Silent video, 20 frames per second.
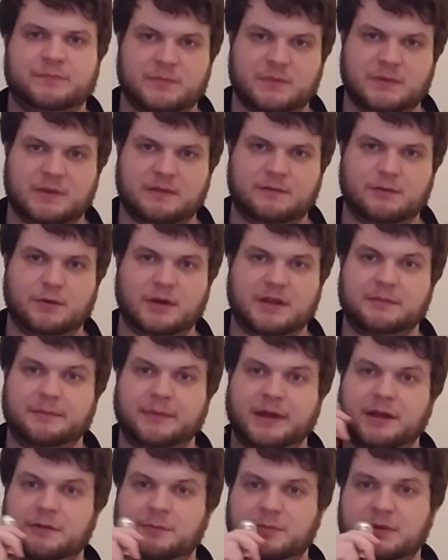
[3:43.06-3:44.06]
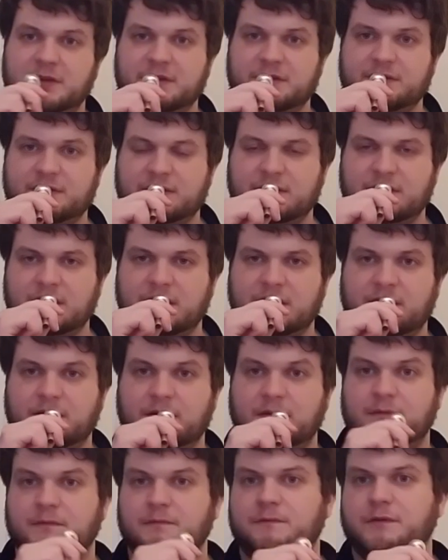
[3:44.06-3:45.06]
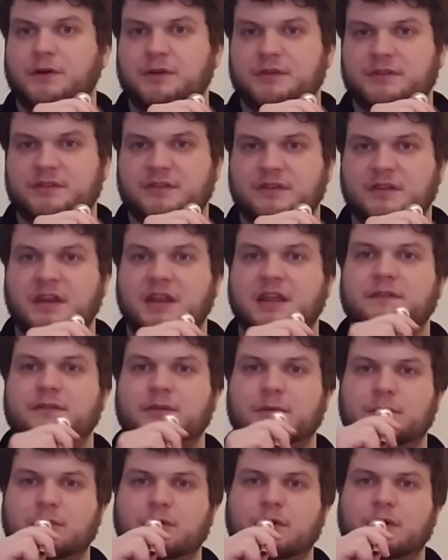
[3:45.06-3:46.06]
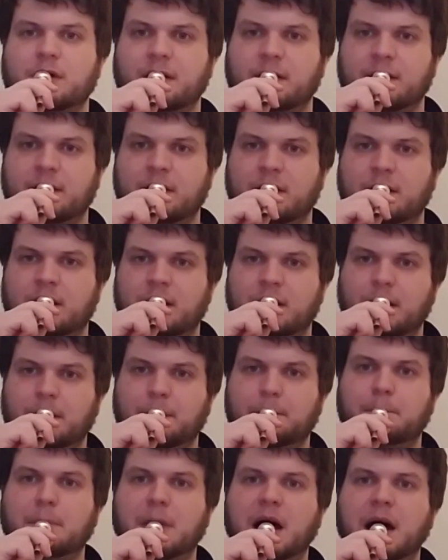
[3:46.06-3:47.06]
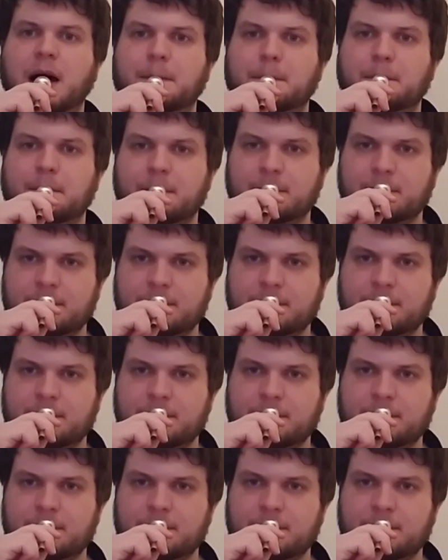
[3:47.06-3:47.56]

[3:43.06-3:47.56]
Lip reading: If you add the mouthpiece, it focuses it even more. Mom.